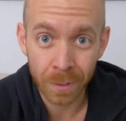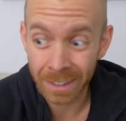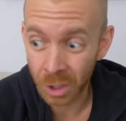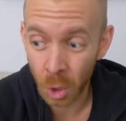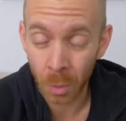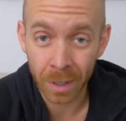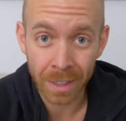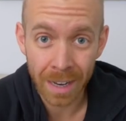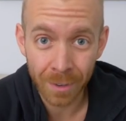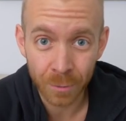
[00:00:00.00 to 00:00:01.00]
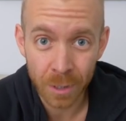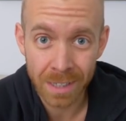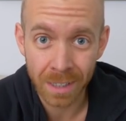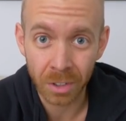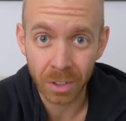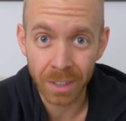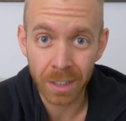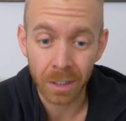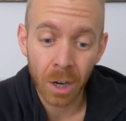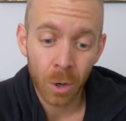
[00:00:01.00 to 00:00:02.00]
in Kona every single
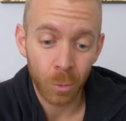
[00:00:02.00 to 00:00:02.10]
year.